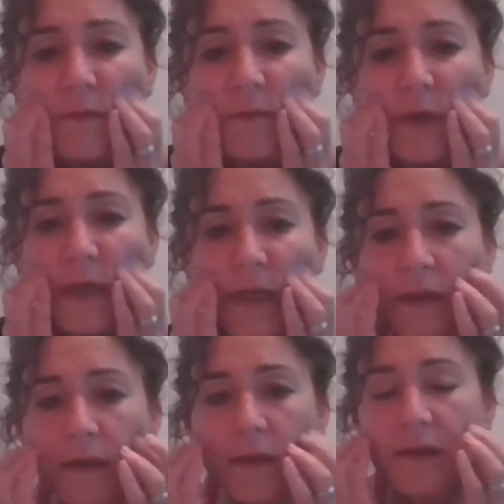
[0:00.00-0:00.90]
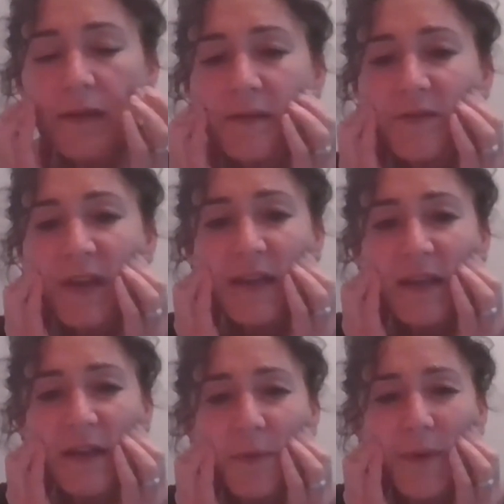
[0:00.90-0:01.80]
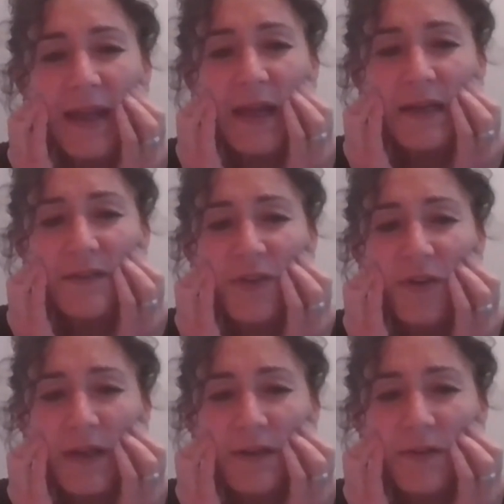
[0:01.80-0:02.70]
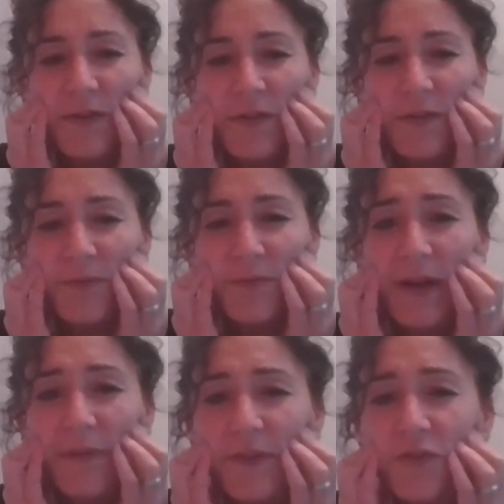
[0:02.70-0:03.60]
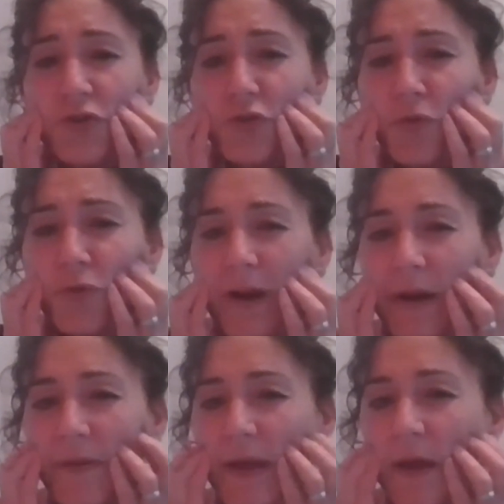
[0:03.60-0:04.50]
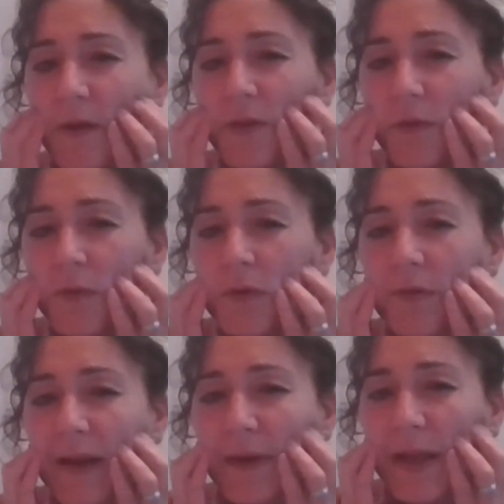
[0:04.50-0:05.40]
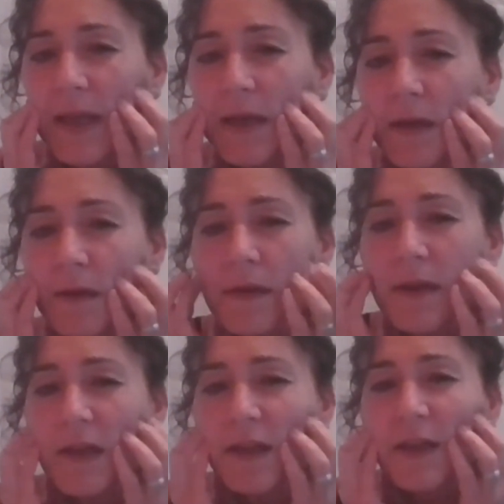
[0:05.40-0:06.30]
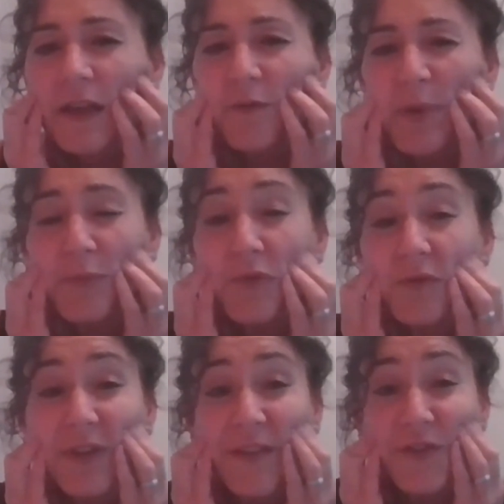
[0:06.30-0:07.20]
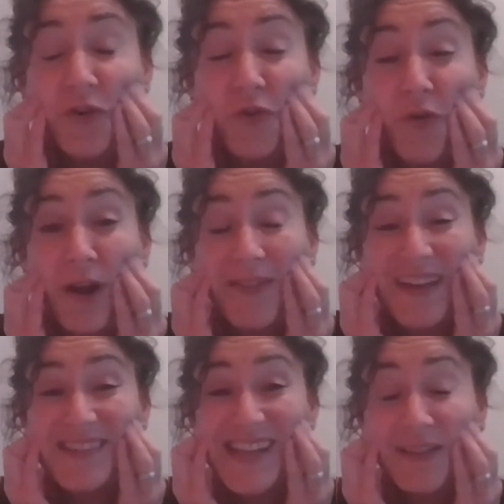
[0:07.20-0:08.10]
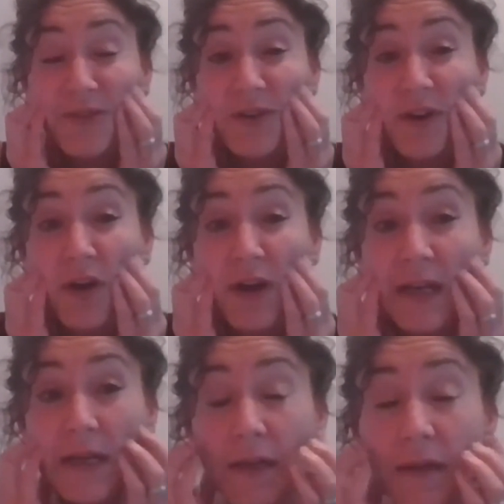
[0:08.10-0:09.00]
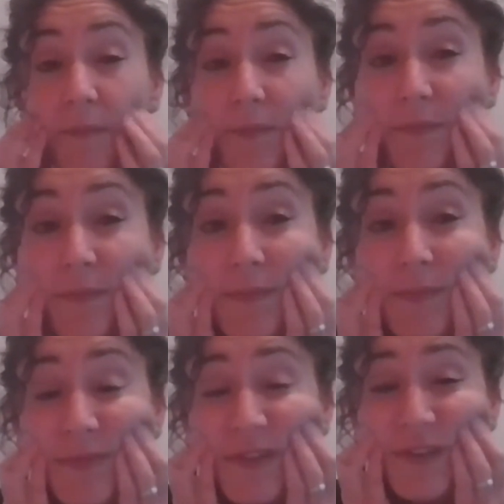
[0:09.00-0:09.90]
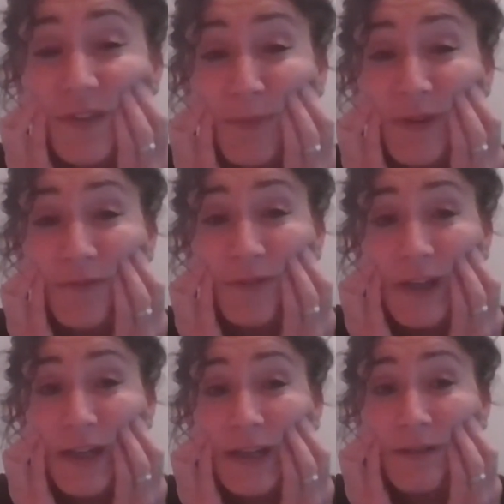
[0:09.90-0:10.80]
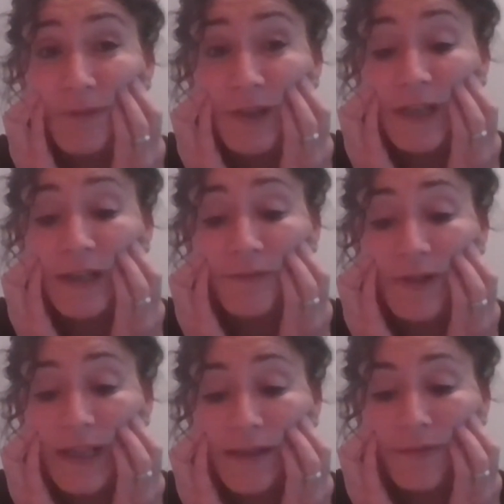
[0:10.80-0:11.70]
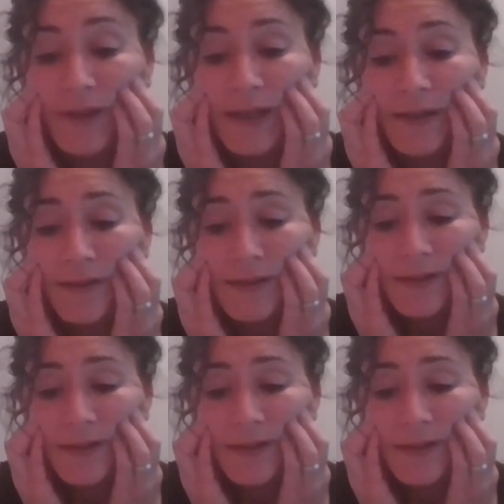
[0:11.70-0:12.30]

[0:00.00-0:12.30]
Really taking away any tightness around this jaw area. So all around here, people tend to grind their teeth at night. This can be really, really relieving.